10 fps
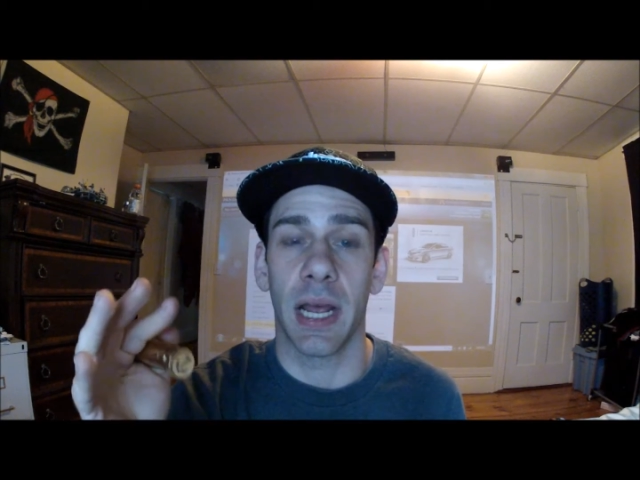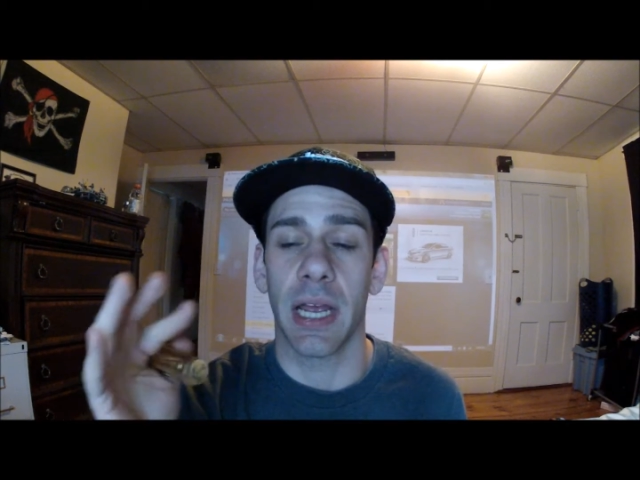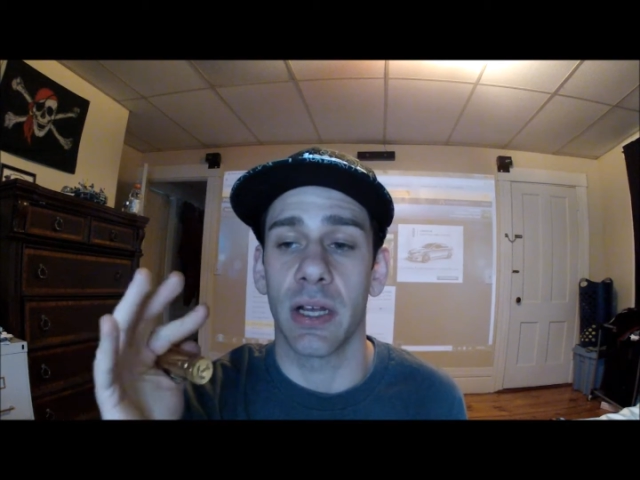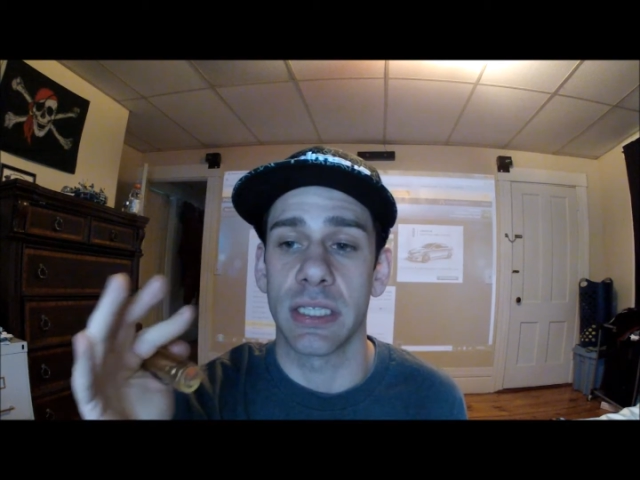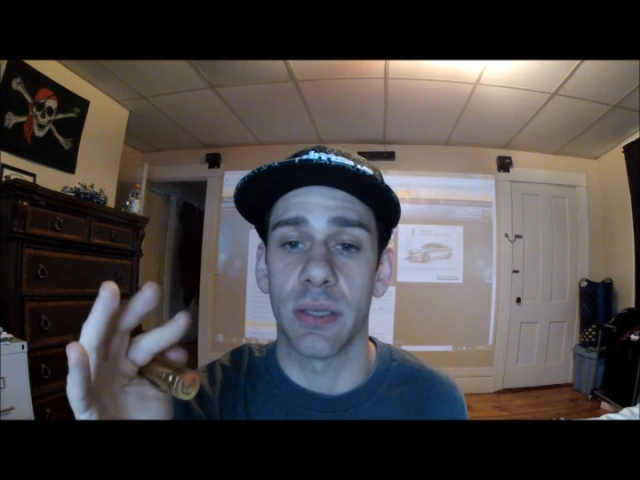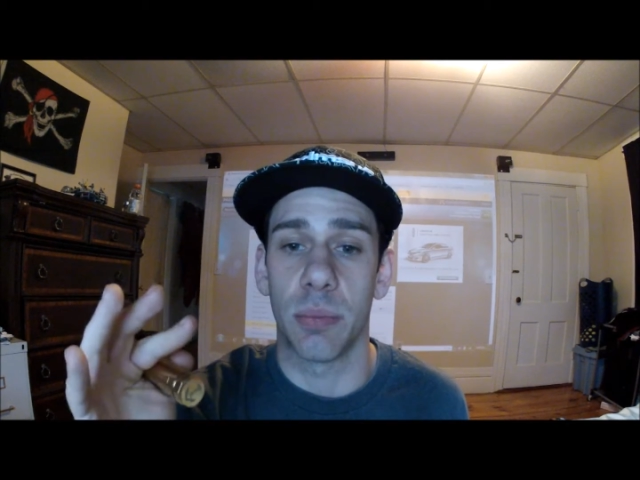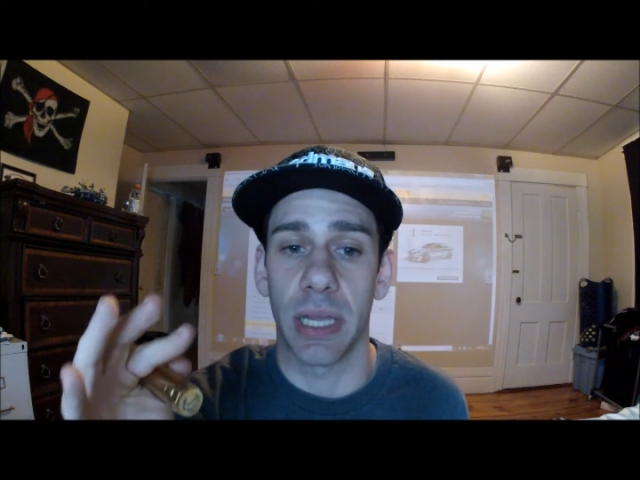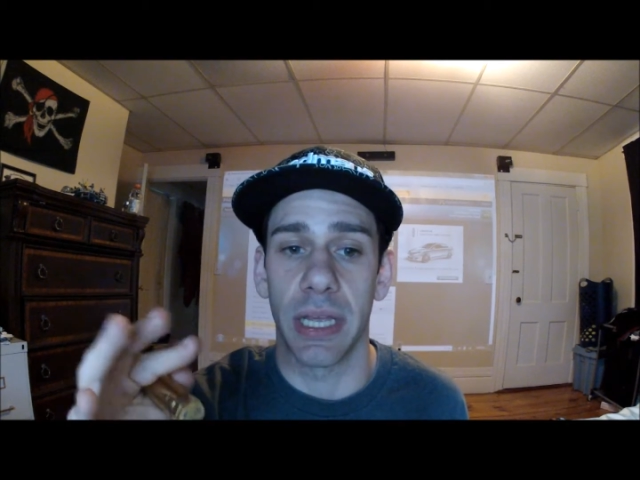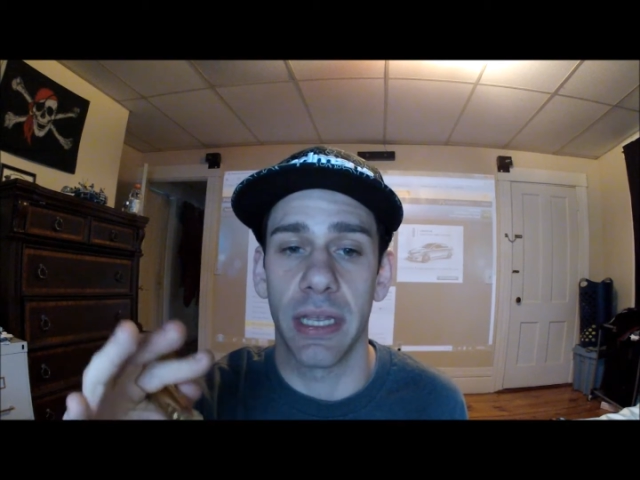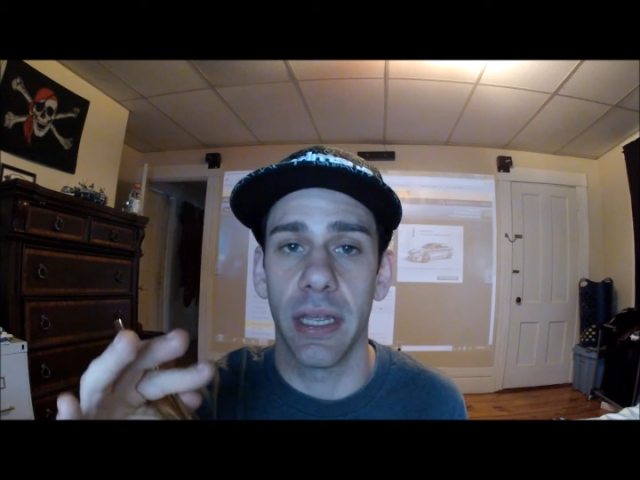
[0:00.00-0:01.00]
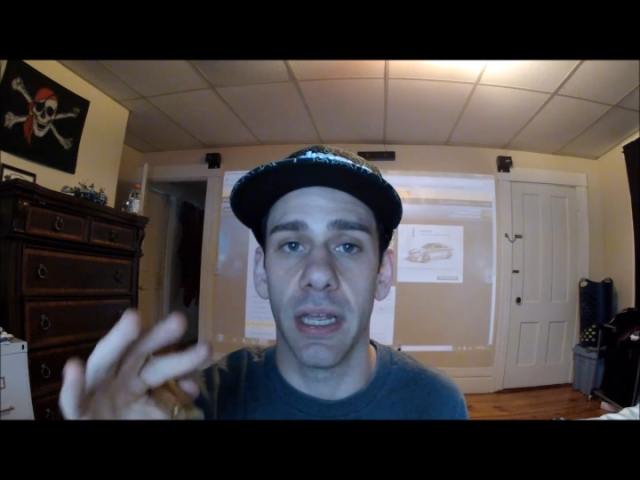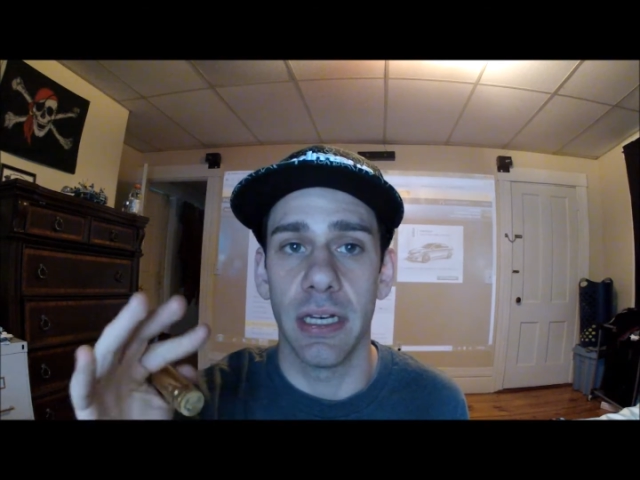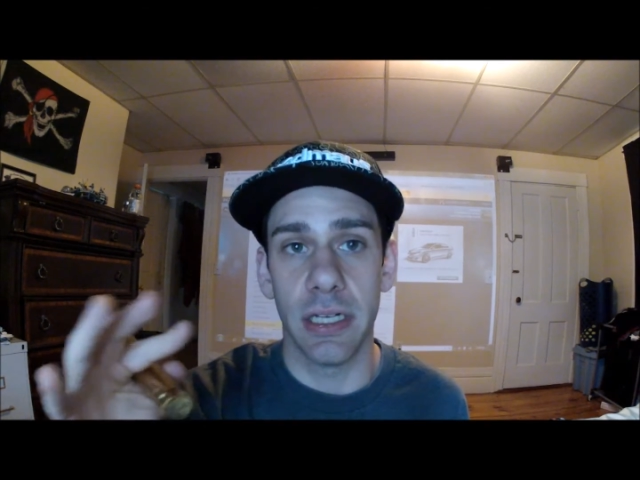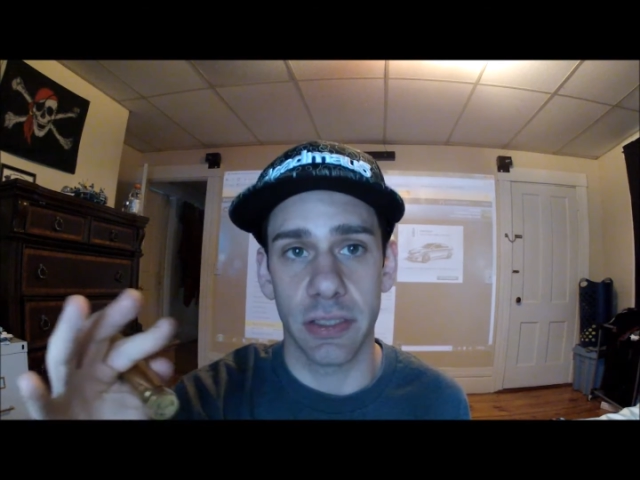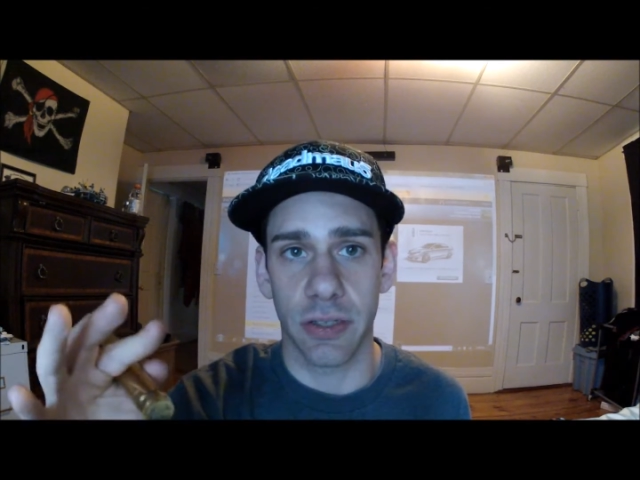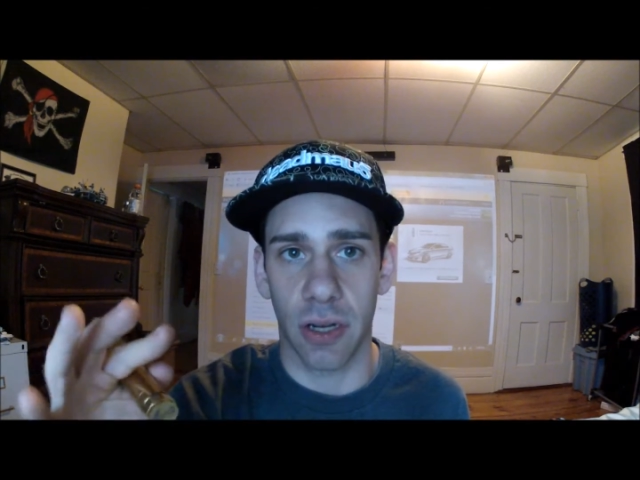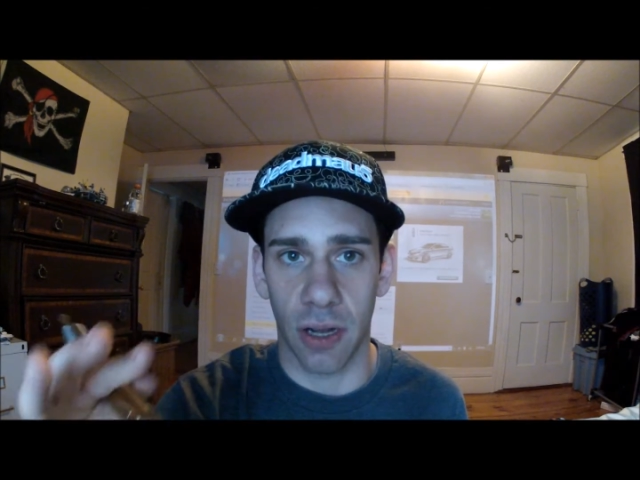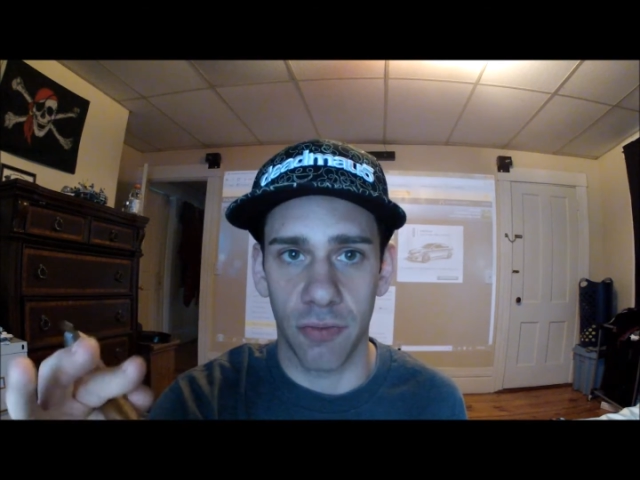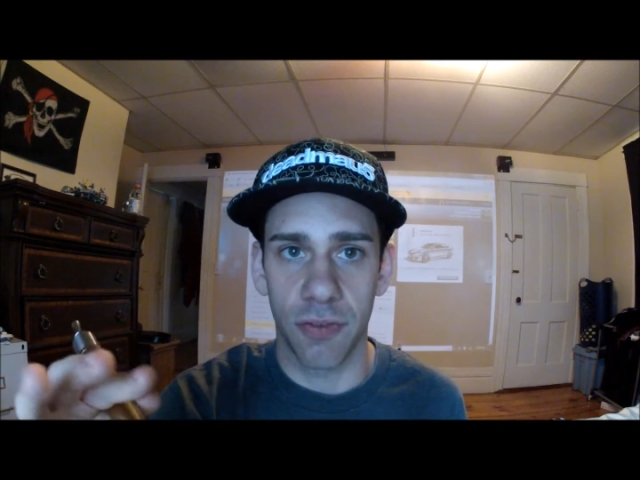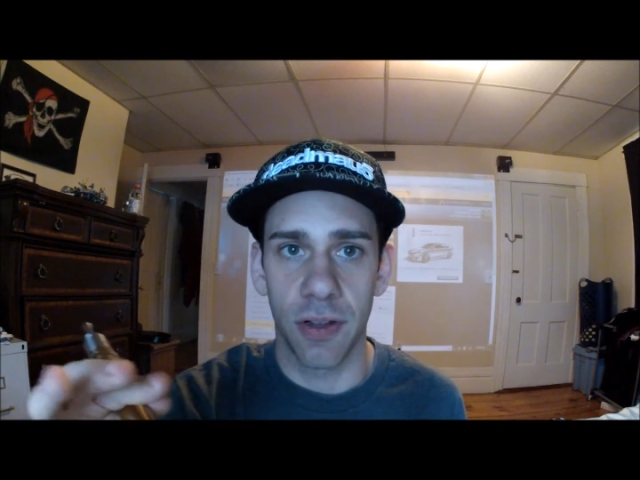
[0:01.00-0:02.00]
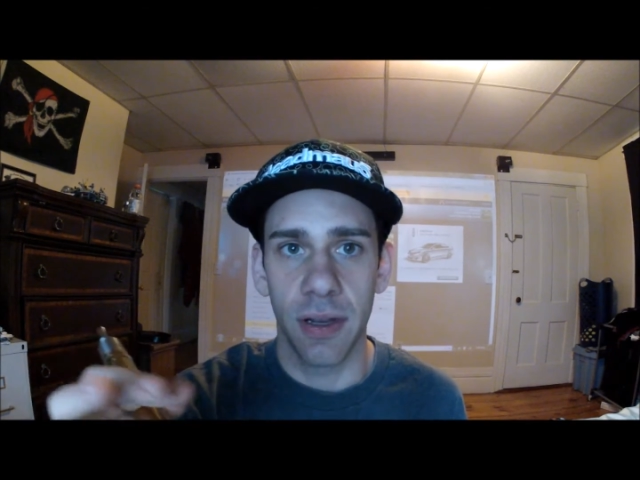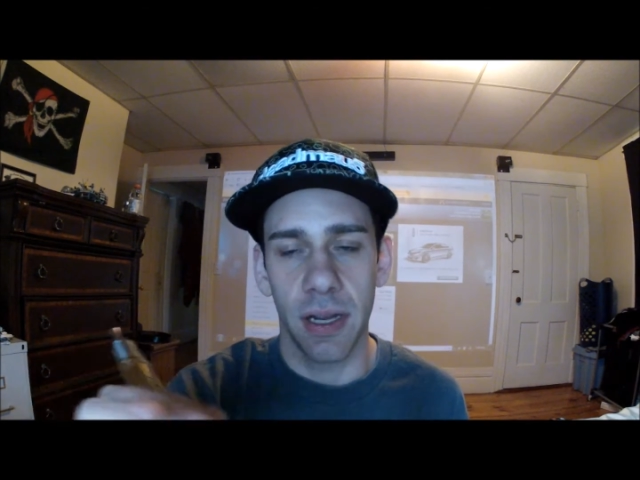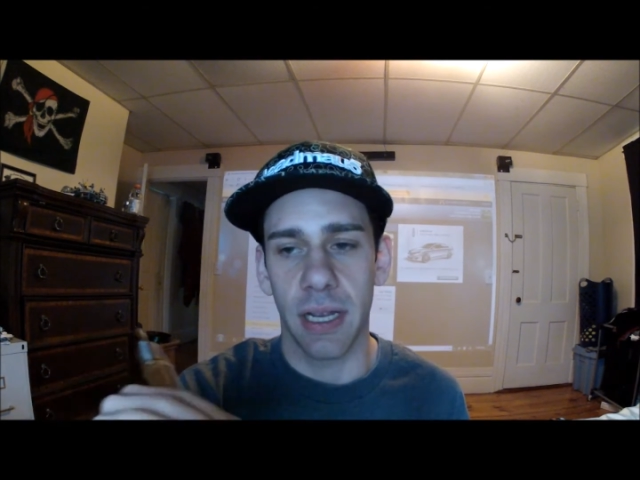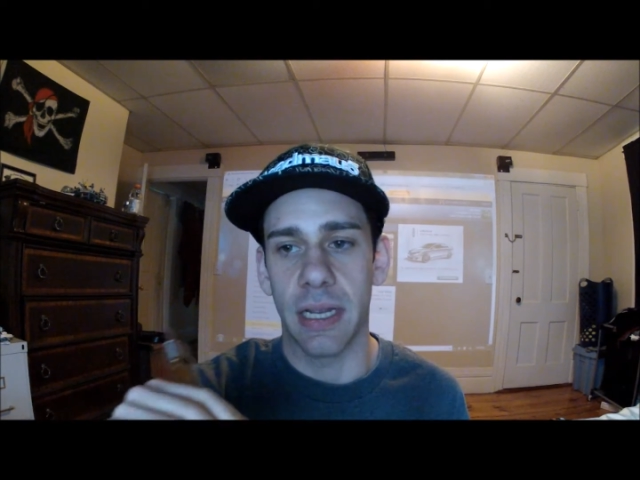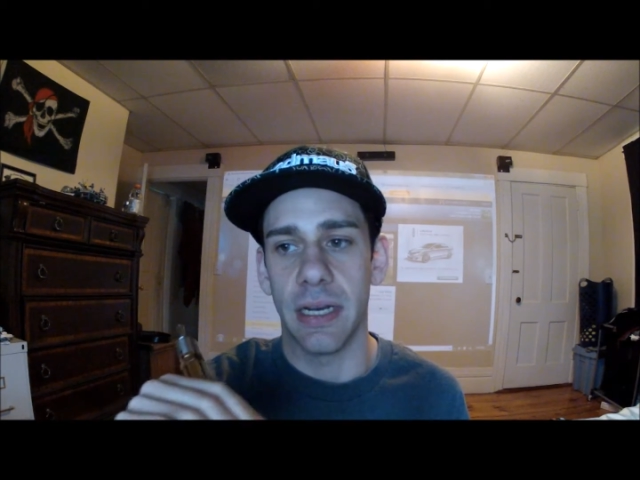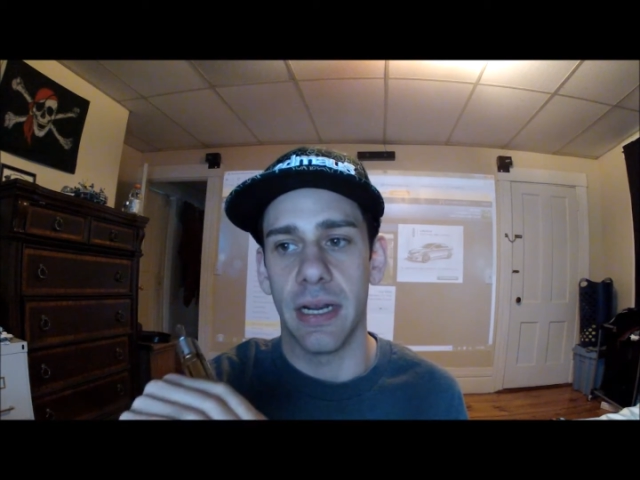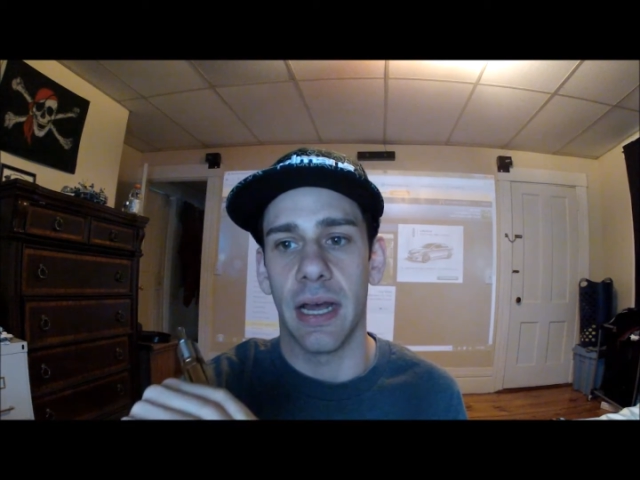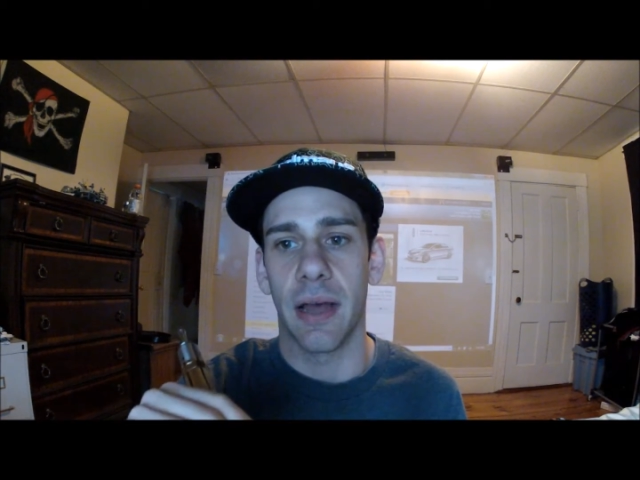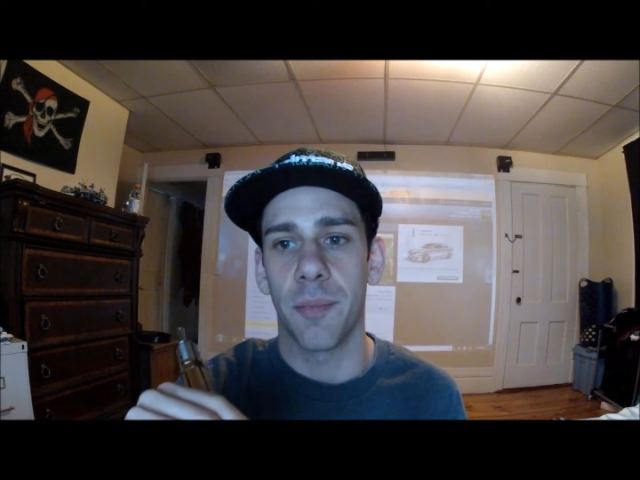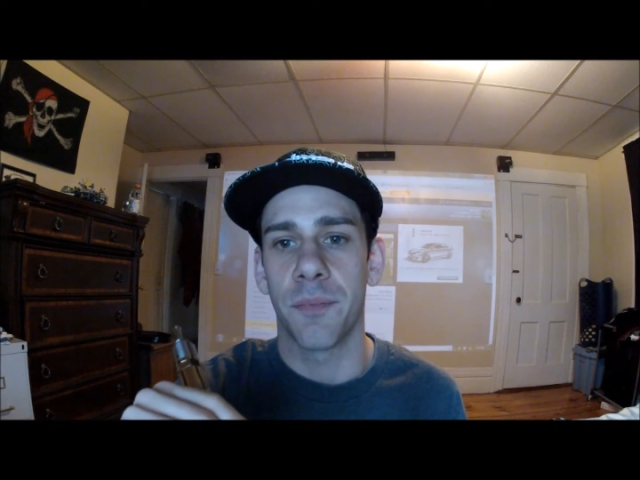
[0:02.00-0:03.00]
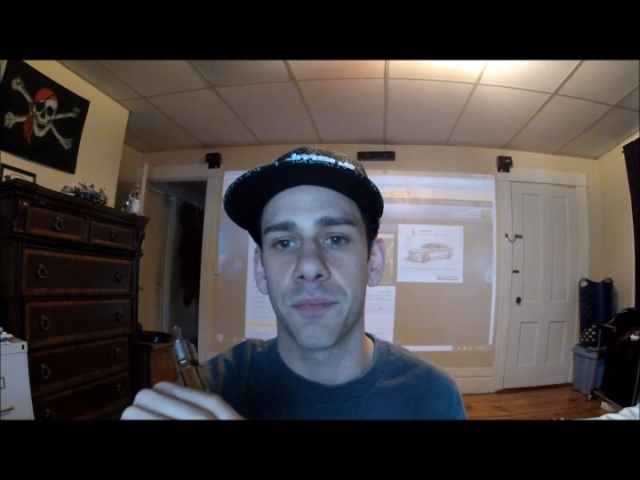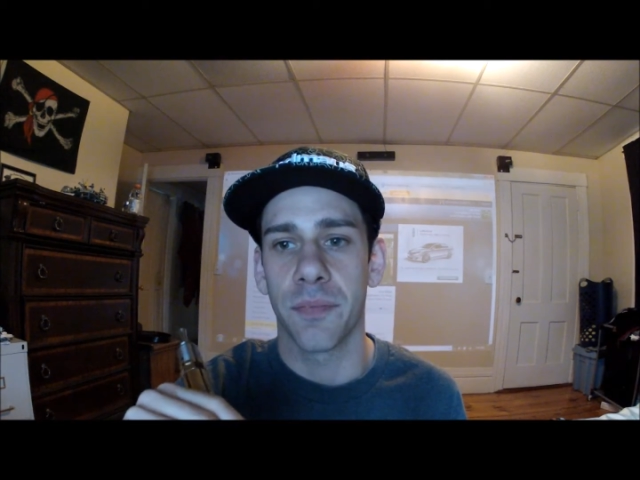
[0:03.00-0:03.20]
I also play disc golf, and